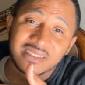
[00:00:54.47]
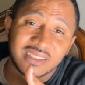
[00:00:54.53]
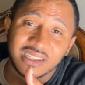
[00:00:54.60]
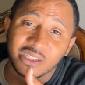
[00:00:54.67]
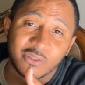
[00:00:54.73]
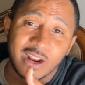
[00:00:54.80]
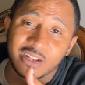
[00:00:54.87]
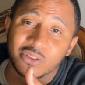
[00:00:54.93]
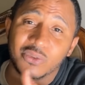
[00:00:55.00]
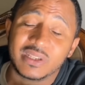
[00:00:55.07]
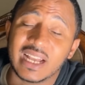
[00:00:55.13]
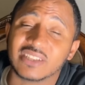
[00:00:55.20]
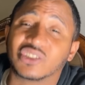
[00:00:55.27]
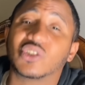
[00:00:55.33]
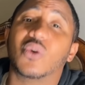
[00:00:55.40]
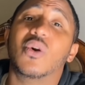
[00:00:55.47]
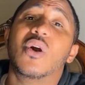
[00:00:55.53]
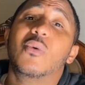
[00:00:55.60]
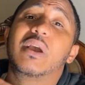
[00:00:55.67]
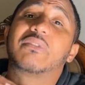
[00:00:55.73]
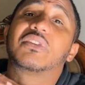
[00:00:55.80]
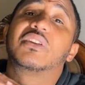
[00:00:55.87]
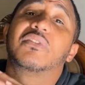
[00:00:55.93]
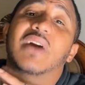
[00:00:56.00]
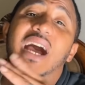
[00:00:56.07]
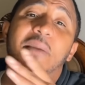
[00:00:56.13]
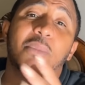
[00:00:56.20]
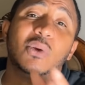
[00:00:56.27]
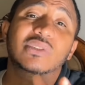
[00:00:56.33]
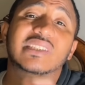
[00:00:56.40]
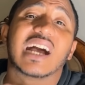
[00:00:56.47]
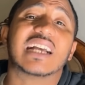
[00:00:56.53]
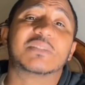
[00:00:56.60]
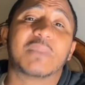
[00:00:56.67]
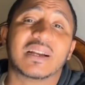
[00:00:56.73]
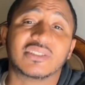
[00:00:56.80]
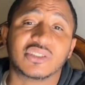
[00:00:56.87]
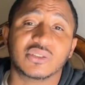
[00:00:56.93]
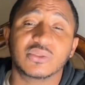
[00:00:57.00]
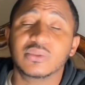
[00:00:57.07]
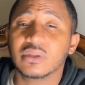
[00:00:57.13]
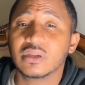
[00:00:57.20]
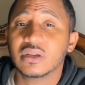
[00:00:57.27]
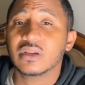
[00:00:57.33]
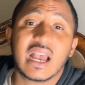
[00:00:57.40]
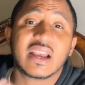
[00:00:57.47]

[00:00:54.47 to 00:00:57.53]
isolated the radical yet, so we have to divide both sides by 2.